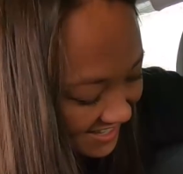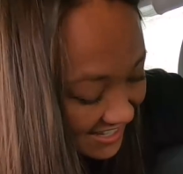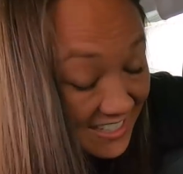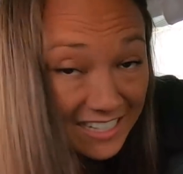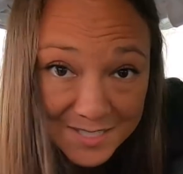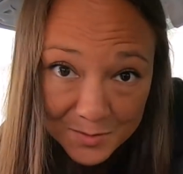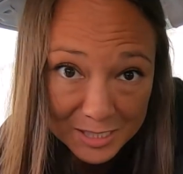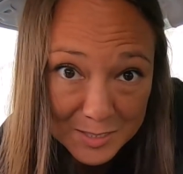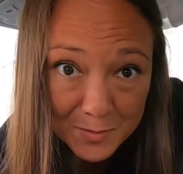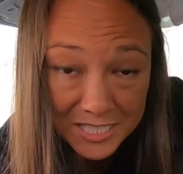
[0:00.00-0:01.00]
And guess what
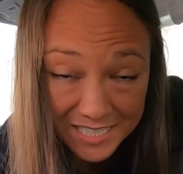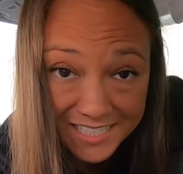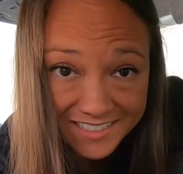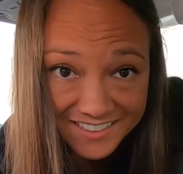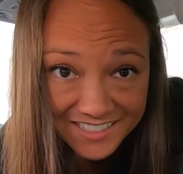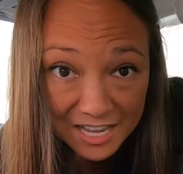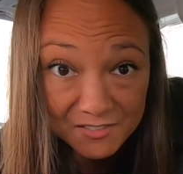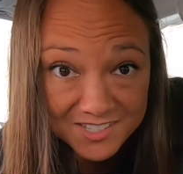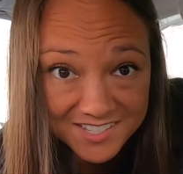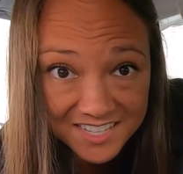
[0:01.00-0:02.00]
he's been eating
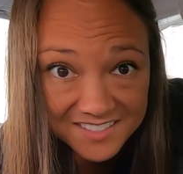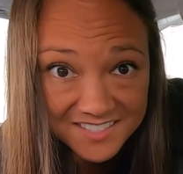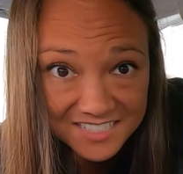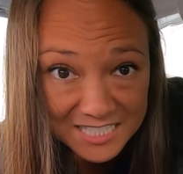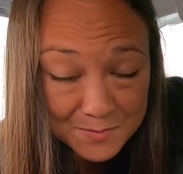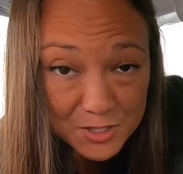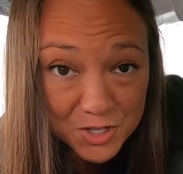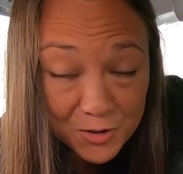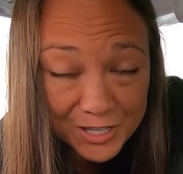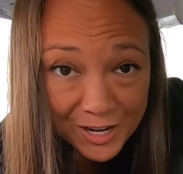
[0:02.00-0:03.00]
ever since? He's been
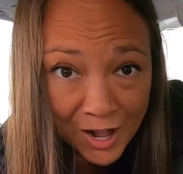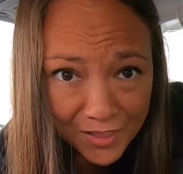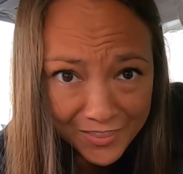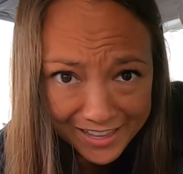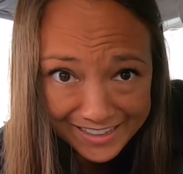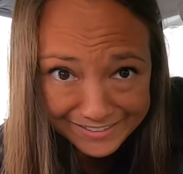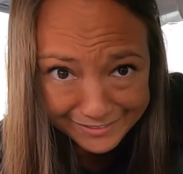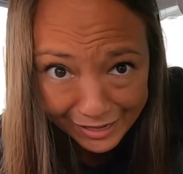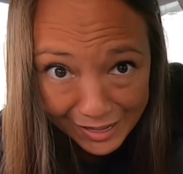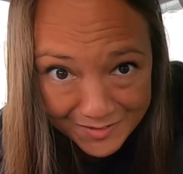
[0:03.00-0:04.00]
chewing on
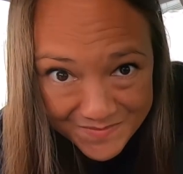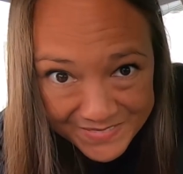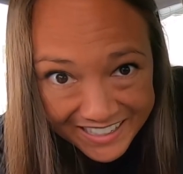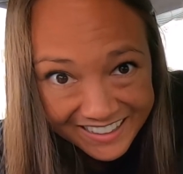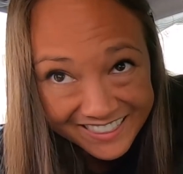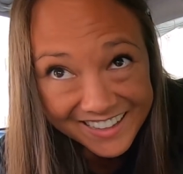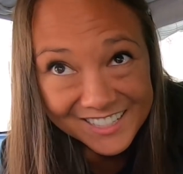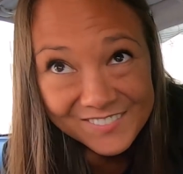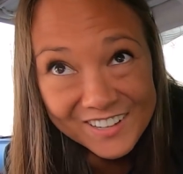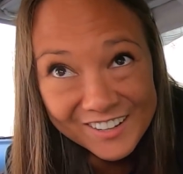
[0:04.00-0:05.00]
that gum that
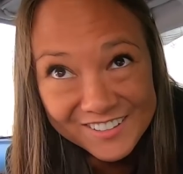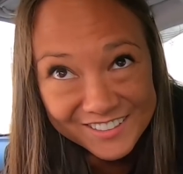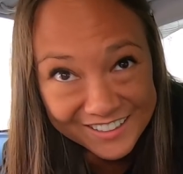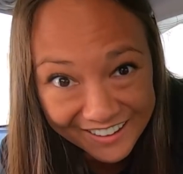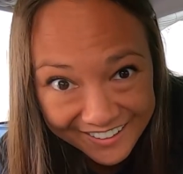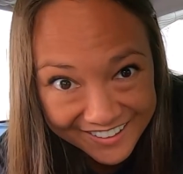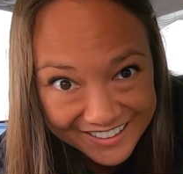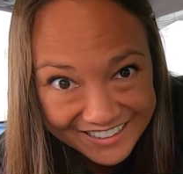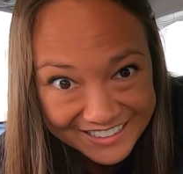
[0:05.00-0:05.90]
he found in the car.